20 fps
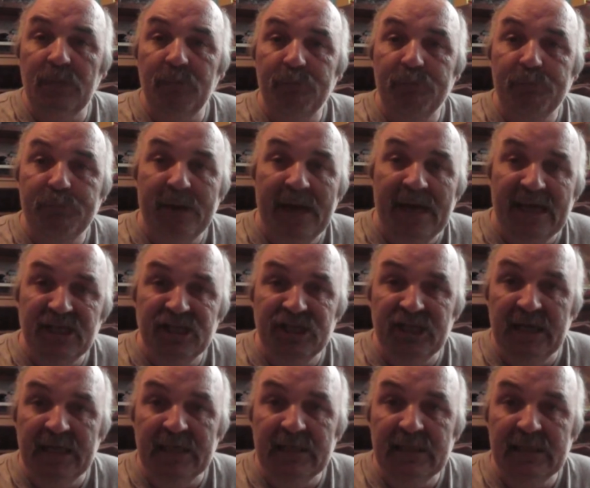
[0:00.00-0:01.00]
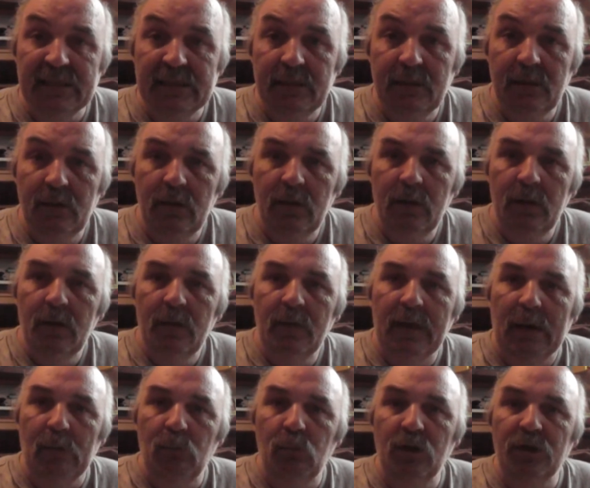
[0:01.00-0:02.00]
the patch end,
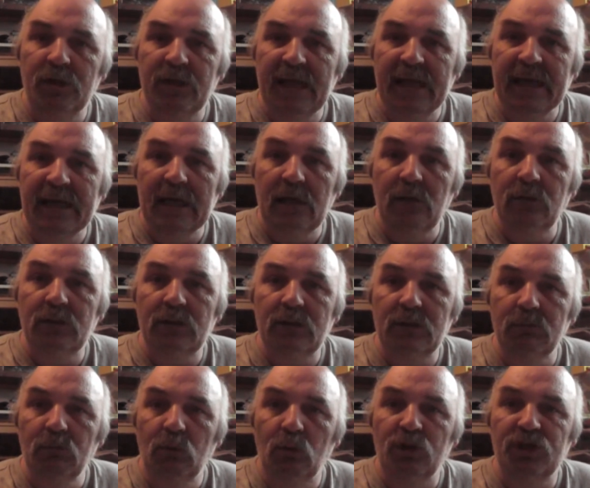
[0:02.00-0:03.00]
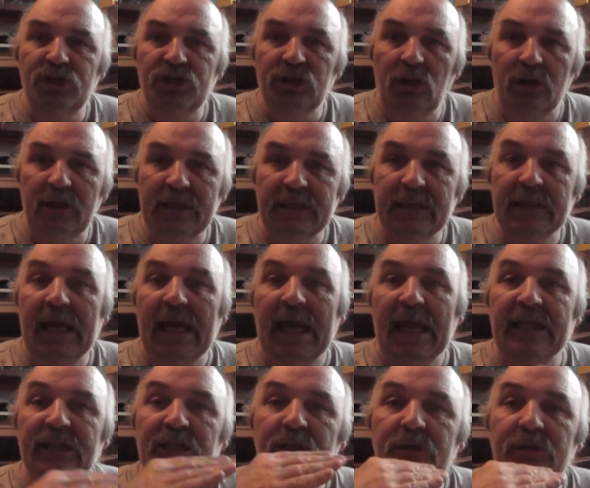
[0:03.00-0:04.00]
that wood then goes more solid,
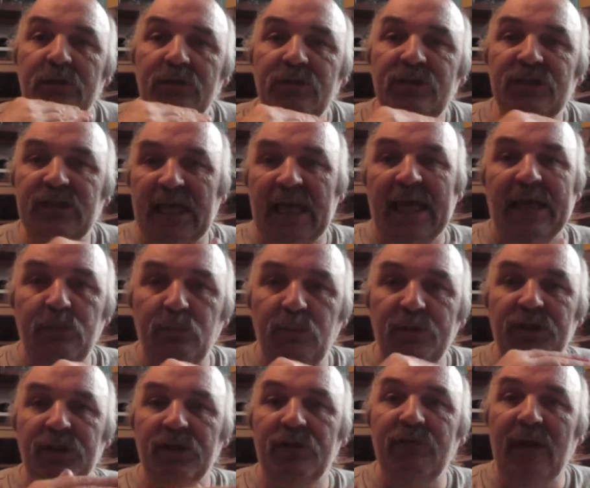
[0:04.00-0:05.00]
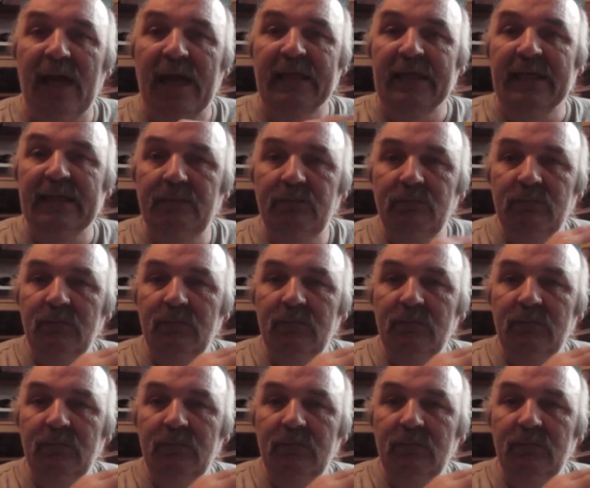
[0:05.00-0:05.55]
and you can sand with the grain